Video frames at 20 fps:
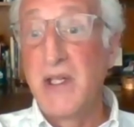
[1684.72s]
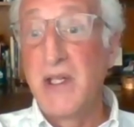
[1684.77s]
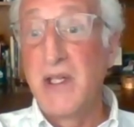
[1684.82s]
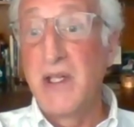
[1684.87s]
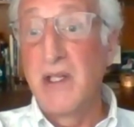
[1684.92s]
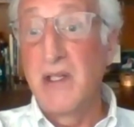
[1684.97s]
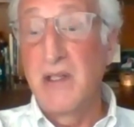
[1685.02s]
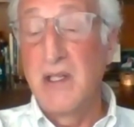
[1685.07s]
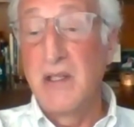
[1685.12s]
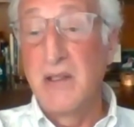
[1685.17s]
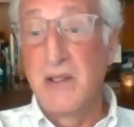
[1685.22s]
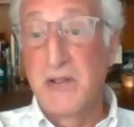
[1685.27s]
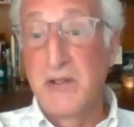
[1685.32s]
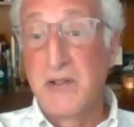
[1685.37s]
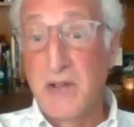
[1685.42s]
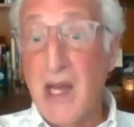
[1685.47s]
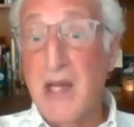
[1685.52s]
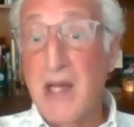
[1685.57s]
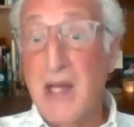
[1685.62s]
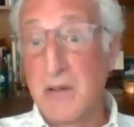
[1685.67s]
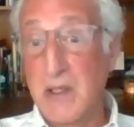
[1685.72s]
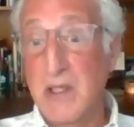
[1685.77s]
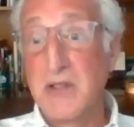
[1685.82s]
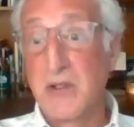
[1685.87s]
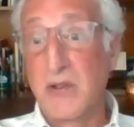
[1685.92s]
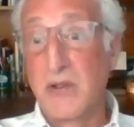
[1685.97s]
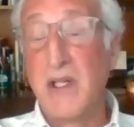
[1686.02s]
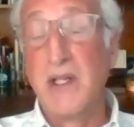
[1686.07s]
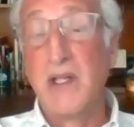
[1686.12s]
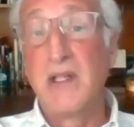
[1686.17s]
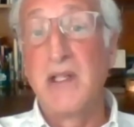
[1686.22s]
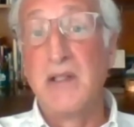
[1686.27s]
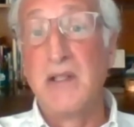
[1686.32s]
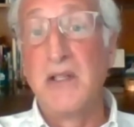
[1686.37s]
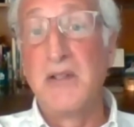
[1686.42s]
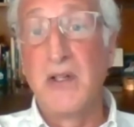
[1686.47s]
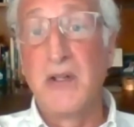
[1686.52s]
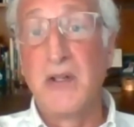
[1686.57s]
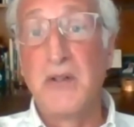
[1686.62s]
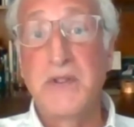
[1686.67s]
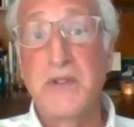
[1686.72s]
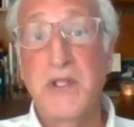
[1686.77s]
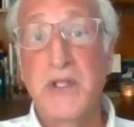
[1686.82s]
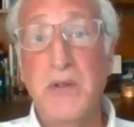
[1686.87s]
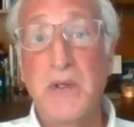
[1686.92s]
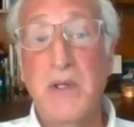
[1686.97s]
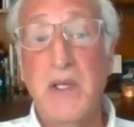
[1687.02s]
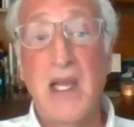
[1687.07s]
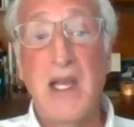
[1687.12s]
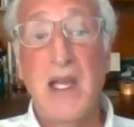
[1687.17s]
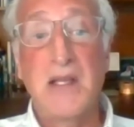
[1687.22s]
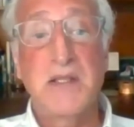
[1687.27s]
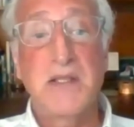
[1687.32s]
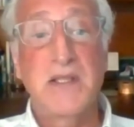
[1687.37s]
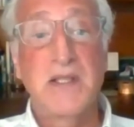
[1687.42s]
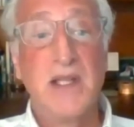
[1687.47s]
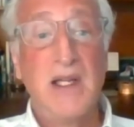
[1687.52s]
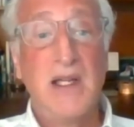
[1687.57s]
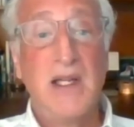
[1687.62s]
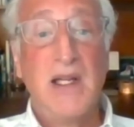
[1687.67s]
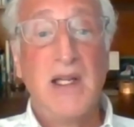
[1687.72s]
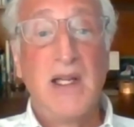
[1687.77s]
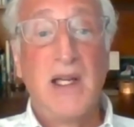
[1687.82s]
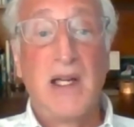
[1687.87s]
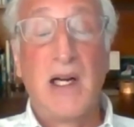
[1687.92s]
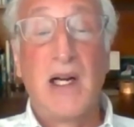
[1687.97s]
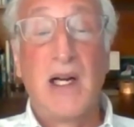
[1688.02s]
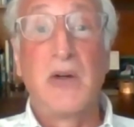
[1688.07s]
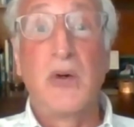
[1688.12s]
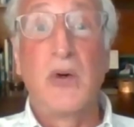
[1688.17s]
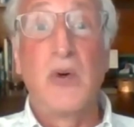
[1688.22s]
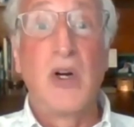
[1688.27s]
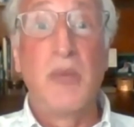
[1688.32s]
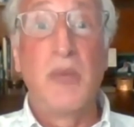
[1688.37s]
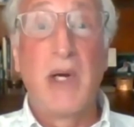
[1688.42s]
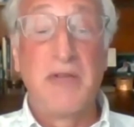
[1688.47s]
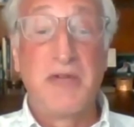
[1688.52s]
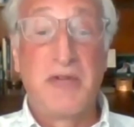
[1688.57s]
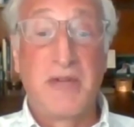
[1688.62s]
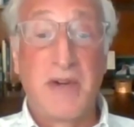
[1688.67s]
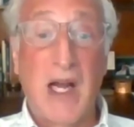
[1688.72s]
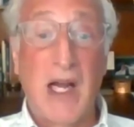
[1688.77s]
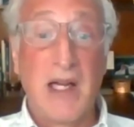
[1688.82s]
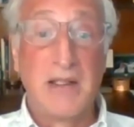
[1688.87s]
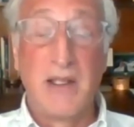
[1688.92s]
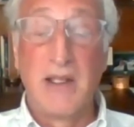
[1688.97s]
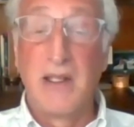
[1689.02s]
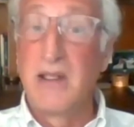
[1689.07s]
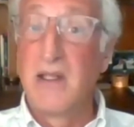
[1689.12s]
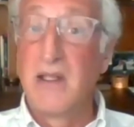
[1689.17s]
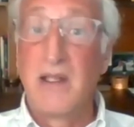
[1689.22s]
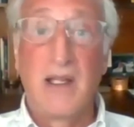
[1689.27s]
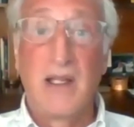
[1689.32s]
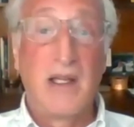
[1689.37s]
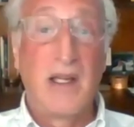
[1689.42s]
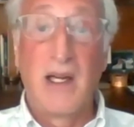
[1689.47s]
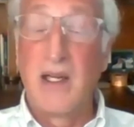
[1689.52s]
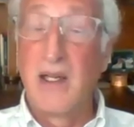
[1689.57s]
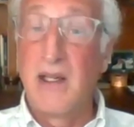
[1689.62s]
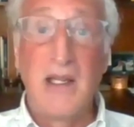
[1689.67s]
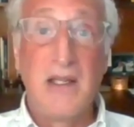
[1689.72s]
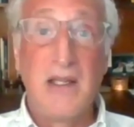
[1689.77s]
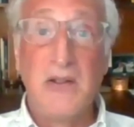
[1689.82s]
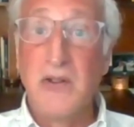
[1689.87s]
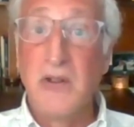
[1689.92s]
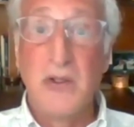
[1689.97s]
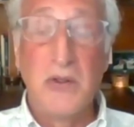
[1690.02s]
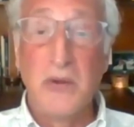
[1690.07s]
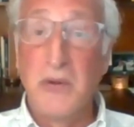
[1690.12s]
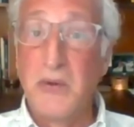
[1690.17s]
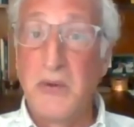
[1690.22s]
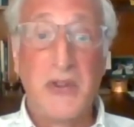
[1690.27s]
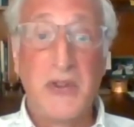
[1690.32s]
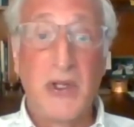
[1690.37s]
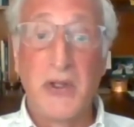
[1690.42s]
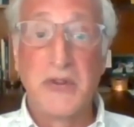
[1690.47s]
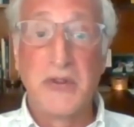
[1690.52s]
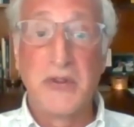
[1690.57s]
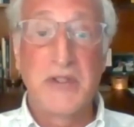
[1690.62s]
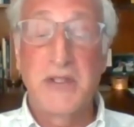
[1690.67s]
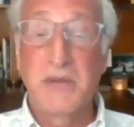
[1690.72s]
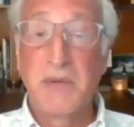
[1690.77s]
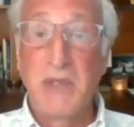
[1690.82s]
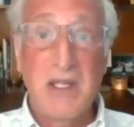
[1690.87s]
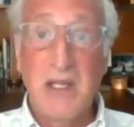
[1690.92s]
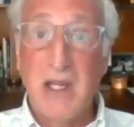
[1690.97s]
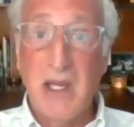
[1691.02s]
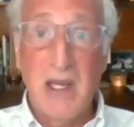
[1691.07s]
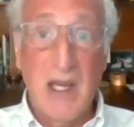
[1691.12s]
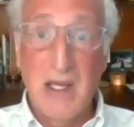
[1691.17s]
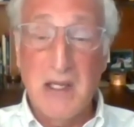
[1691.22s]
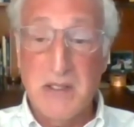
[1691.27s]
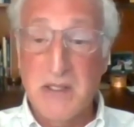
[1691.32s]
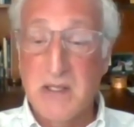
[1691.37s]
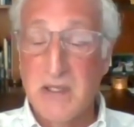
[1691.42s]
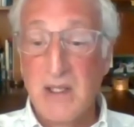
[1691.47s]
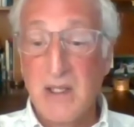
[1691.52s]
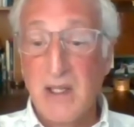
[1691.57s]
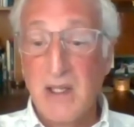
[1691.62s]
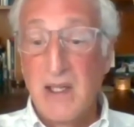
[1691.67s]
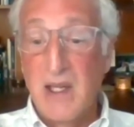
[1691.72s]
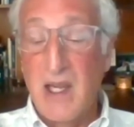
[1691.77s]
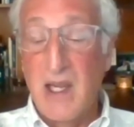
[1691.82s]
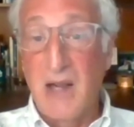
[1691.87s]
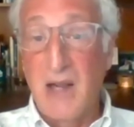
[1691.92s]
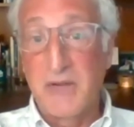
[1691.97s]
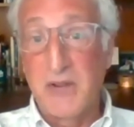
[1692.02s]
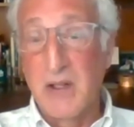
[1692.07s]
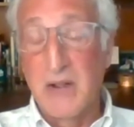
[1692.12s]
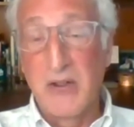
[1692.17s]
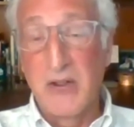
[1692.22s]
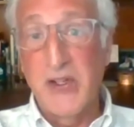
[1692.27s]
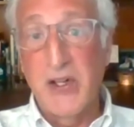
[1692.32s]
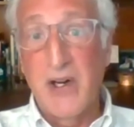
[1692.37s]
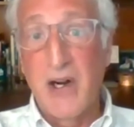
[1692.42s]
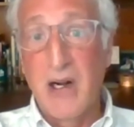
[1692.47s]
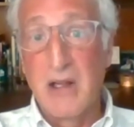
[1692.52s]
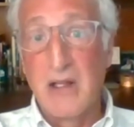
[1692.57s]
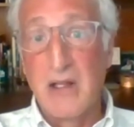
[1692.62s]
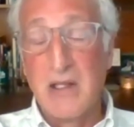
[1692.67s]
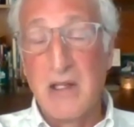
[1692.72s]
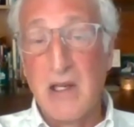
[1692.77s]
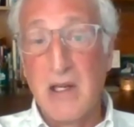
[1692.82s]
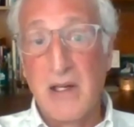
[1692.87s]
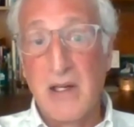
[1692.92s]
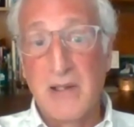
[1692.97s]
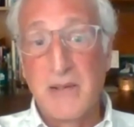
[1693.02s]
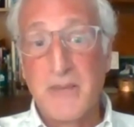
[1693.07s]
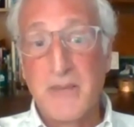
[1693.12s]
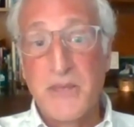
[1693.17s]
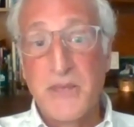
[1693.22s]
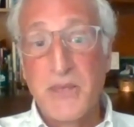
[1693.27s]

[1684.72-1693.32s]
to enjoin it in the Doe's 2 case, or by filing a new Doe's 3 case after the start of the year.